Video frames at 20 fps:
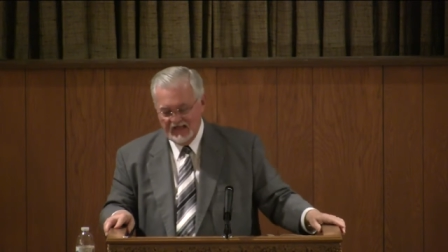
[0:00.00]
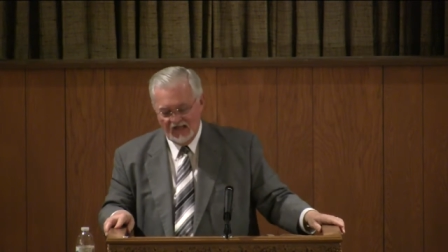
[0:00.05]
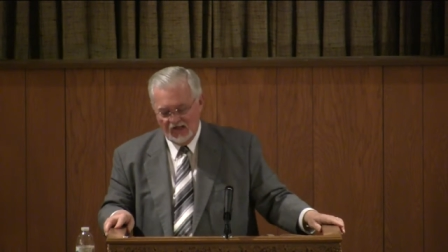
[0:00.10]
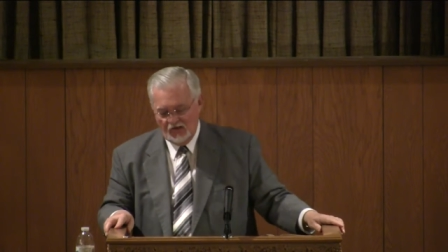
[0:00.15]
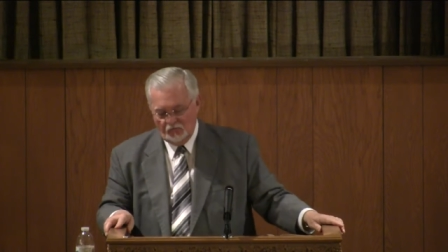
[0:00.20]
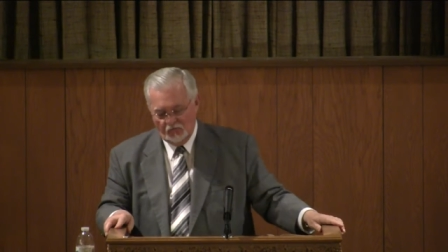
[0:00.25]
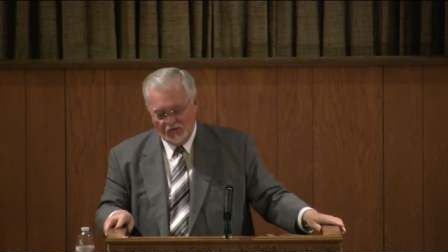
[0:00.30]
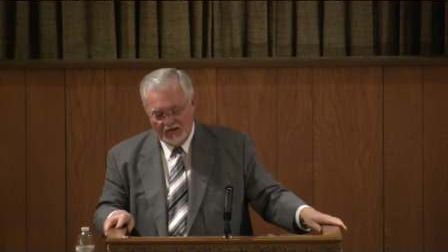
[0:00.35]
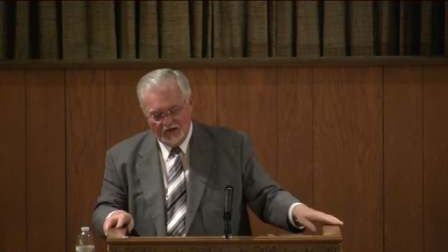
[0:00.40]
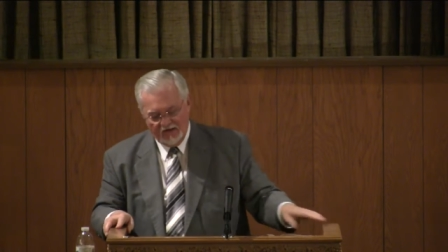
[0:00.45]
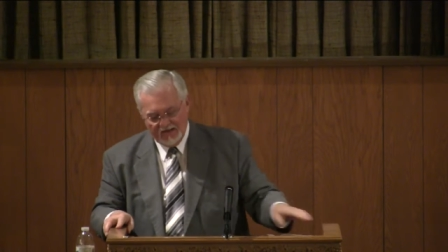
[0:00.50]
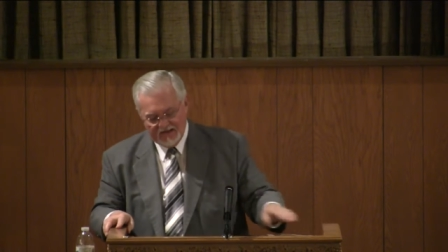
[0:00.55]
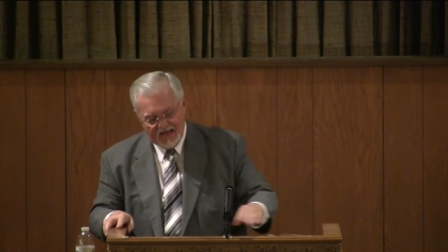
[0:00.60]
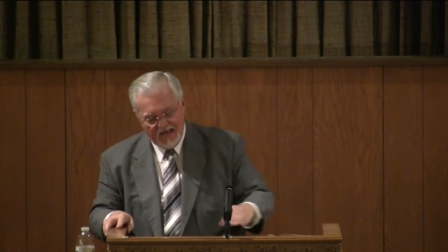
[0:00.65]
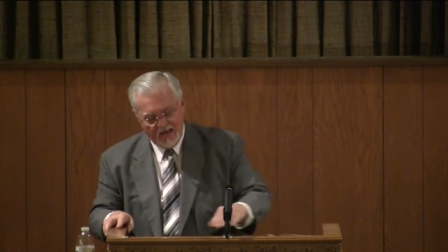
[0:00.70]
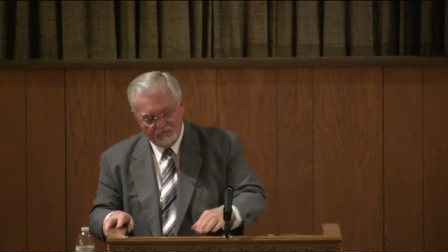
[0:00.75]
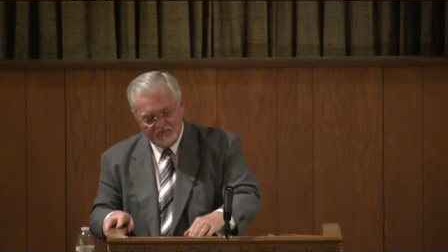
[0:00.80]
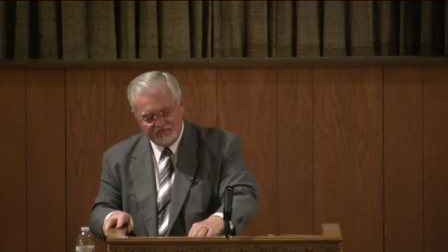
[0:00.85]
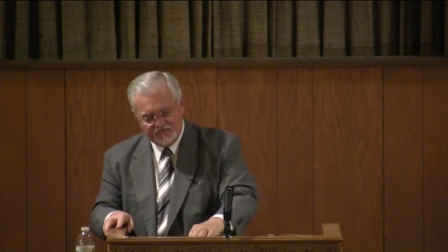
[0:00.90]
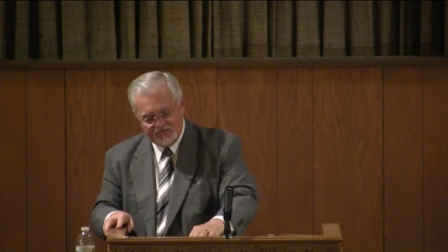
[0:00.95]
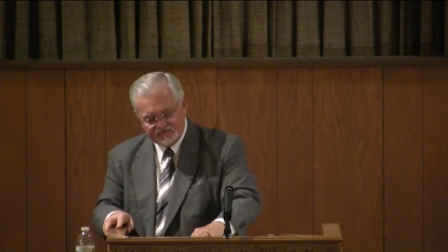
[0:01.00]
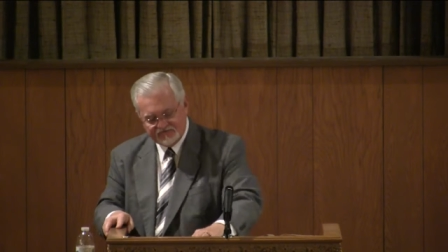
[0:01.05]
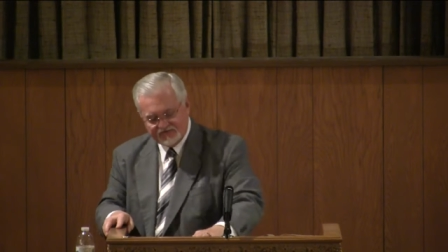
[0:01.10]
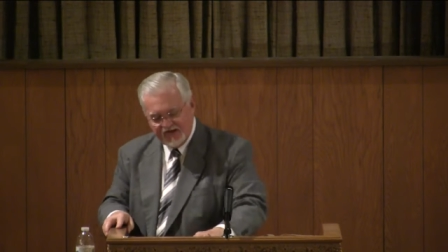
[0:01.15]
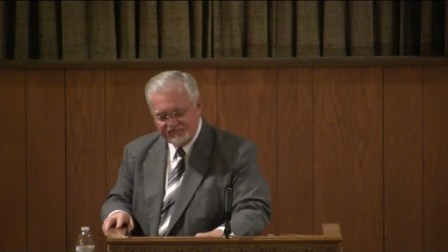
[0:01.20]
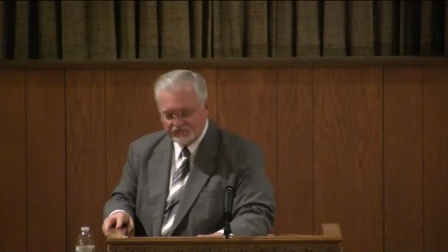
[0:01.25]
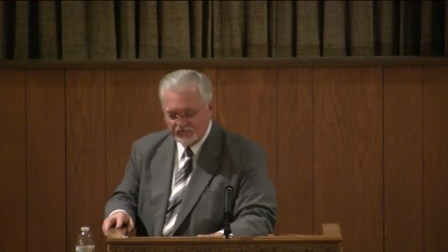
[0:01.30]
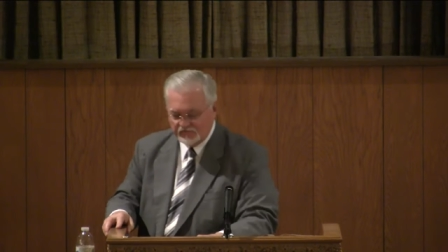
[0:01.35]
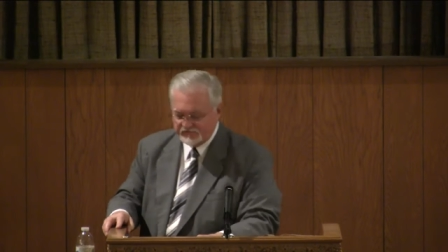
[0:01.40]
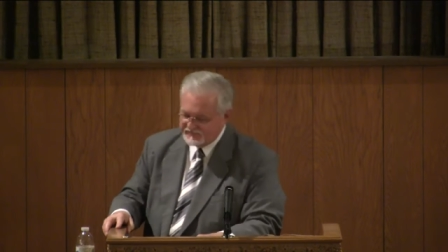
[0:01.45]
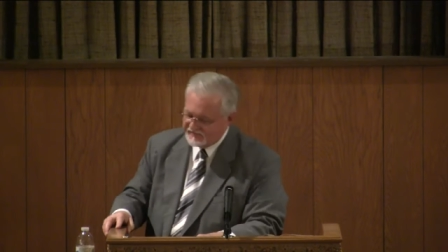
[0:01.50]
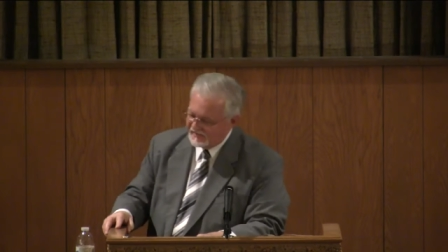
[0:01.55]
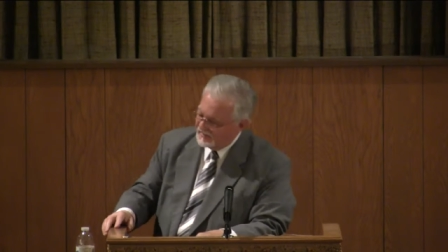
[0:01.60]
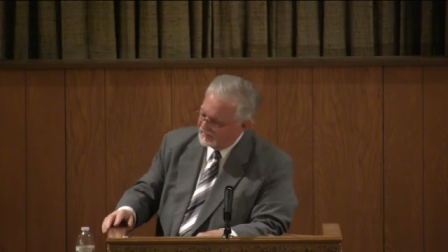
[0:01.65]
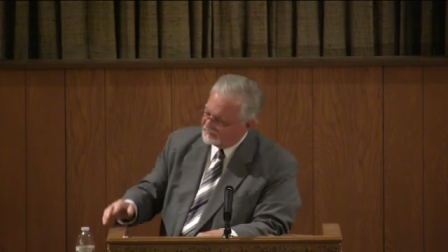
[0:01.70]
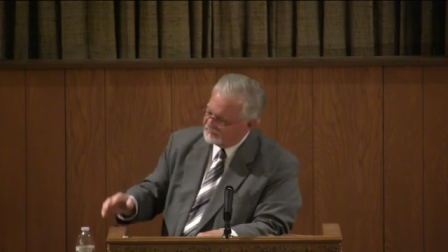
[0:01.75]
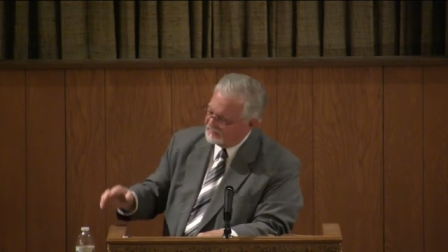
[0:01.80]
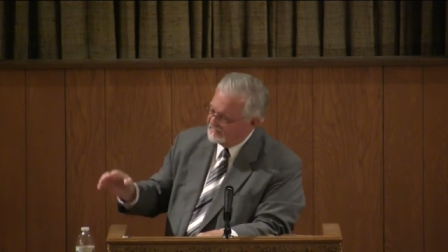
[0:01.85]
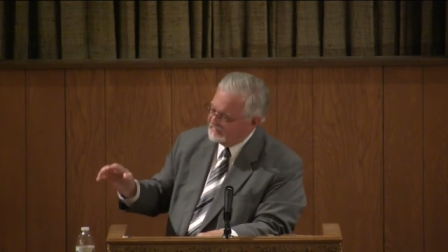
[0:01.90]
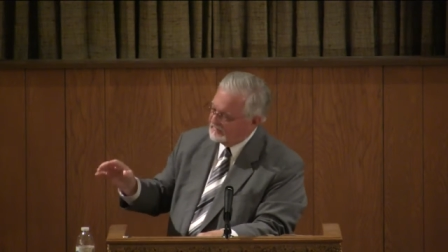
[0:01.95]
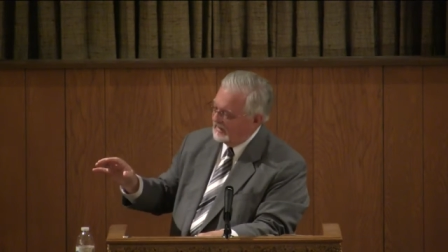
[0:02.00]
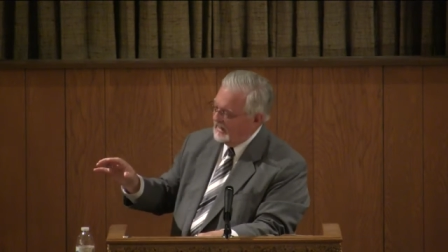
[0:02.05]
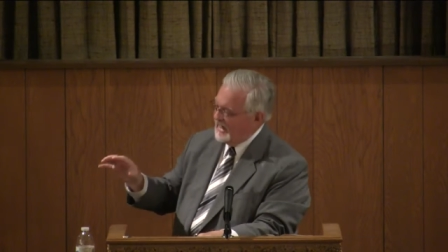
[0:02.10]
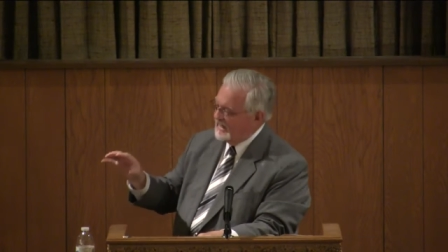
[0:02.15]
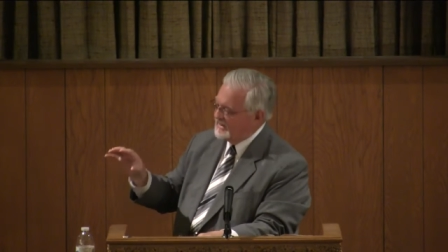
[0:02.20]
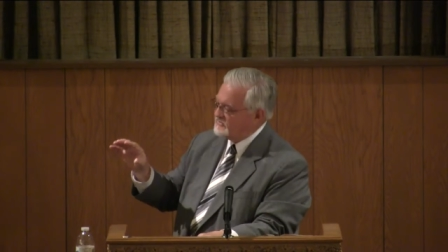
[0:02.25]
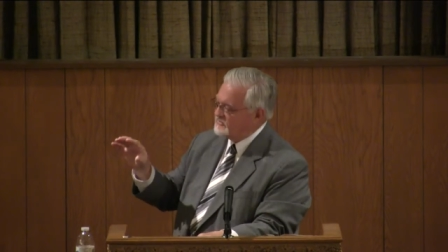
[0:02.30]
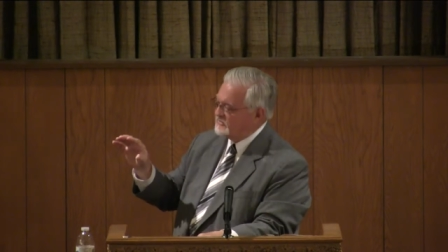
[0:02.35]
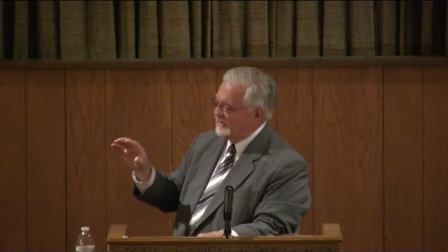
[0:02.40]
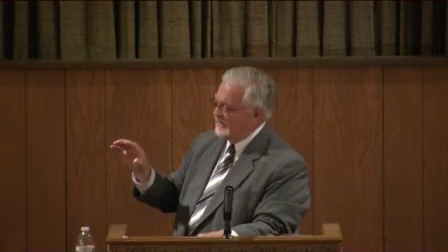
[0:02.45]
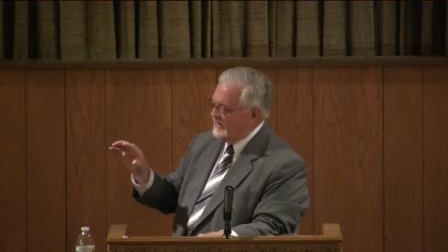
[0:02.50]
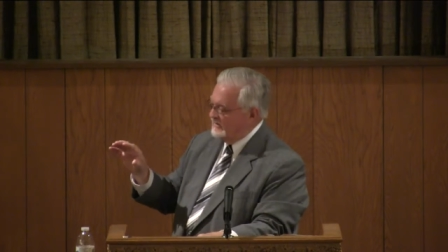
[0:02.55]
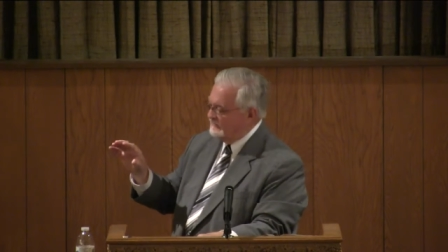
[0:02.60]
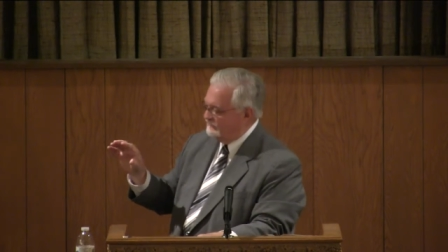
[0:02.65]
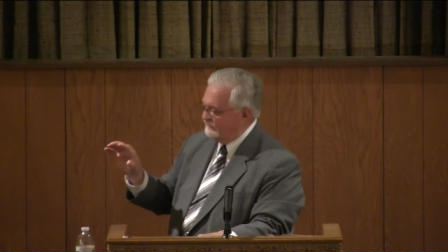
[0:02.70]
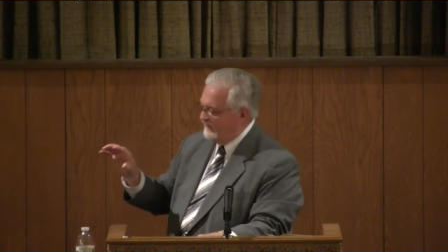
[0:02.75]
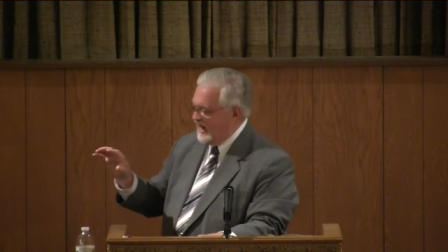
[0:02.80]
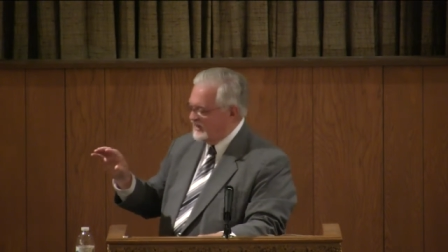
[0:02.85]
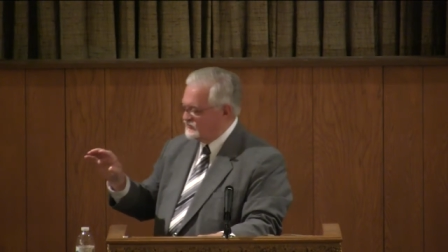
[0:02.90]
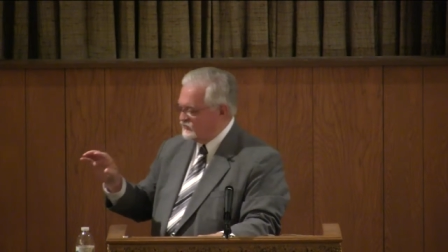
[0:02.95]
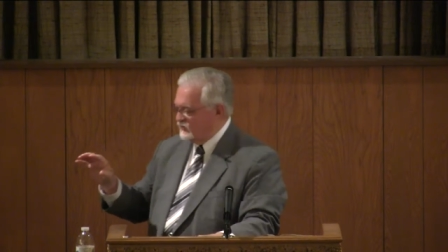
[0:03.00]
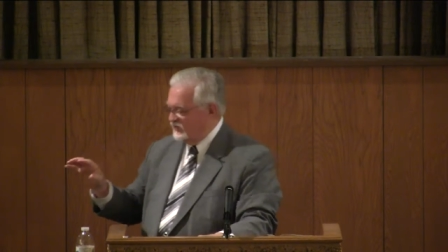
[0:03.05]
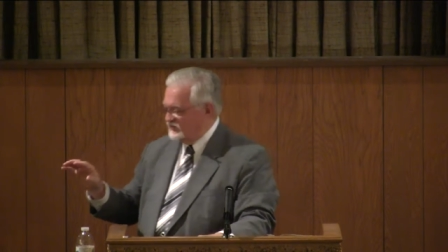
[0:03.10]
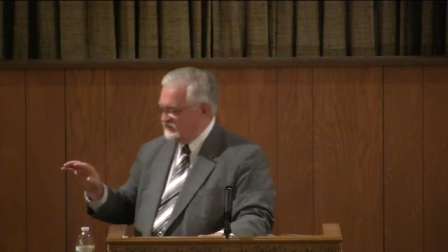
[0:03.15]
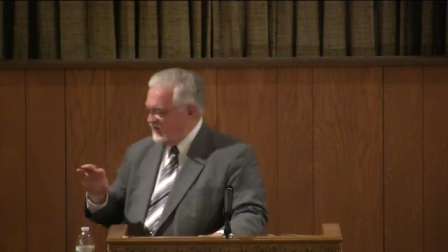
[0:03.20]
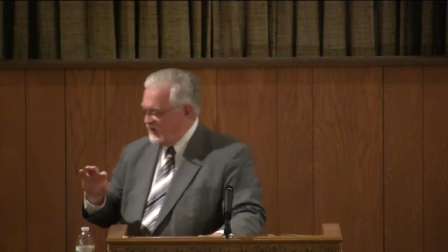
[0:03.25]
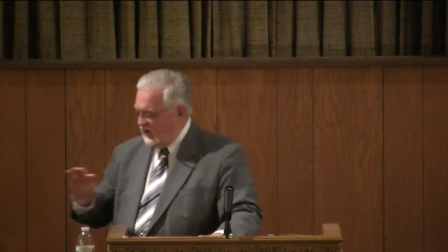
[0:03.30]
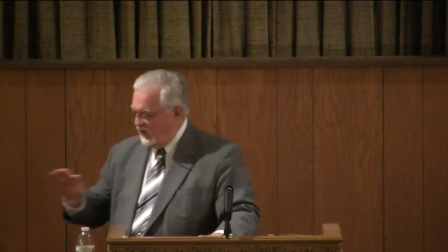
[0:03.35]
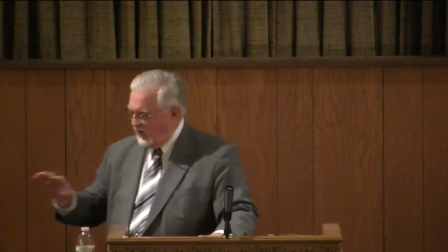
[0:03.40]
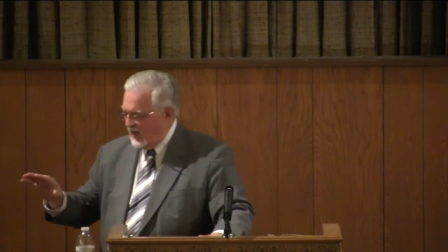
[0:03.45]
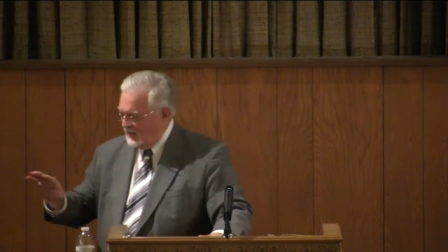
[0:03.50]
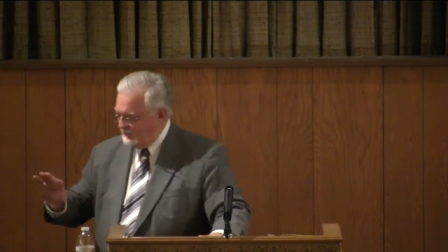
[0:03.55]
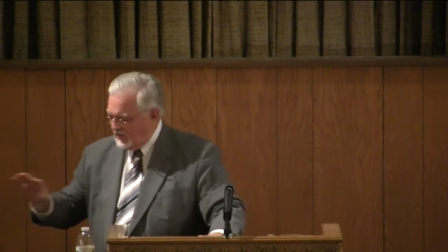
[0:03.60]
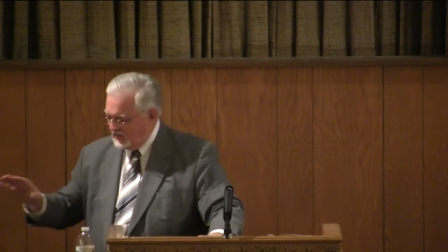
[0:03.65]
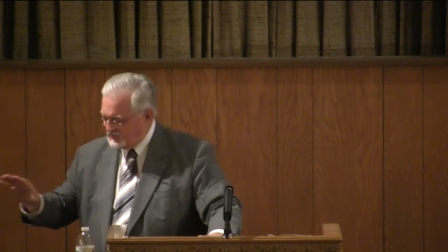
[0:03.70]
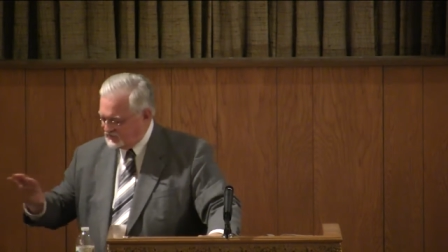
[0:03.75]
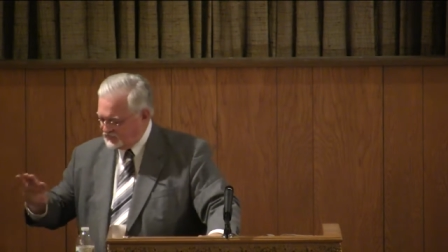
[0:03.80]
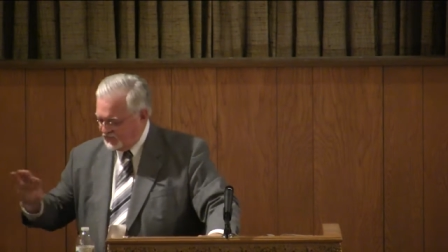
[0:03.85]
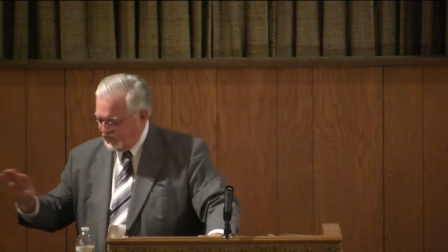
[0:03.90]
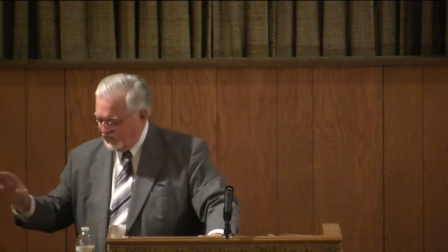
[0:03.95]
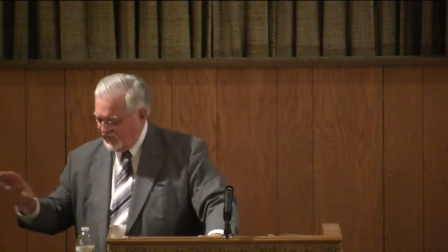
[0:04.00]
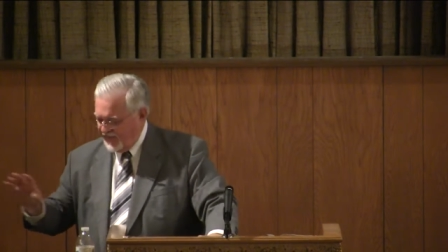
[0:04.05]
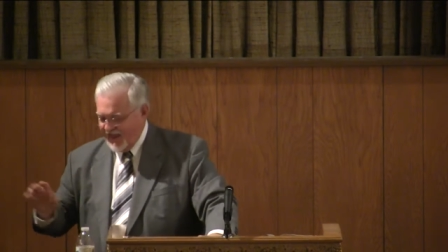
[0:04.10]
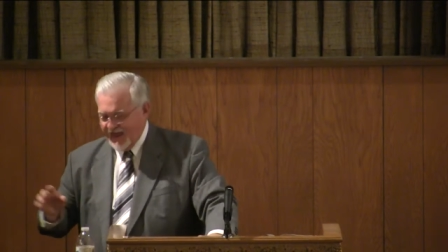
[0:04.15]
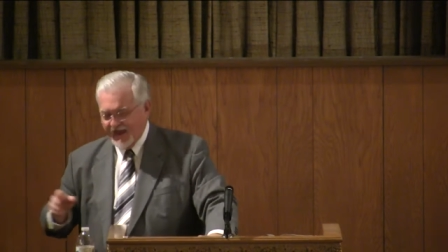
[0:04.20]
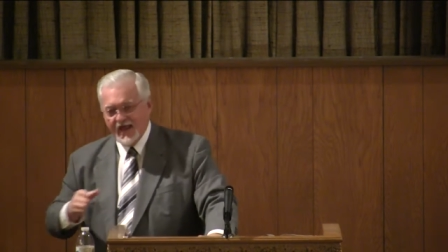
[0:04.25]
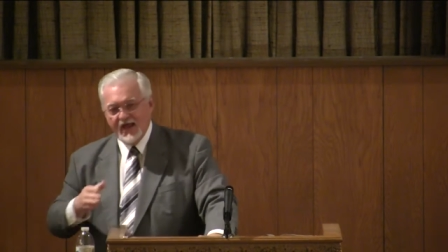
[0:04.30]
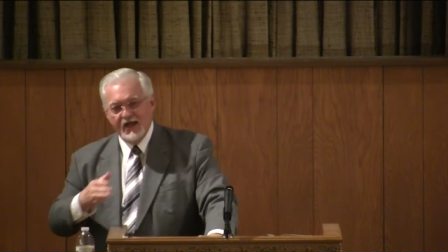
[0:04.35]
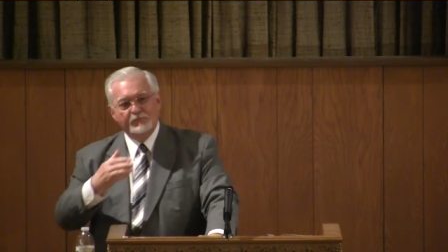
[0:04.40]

Well, again, we've deceived ourselves intellectually and factually, say, no, I'm not sure of that.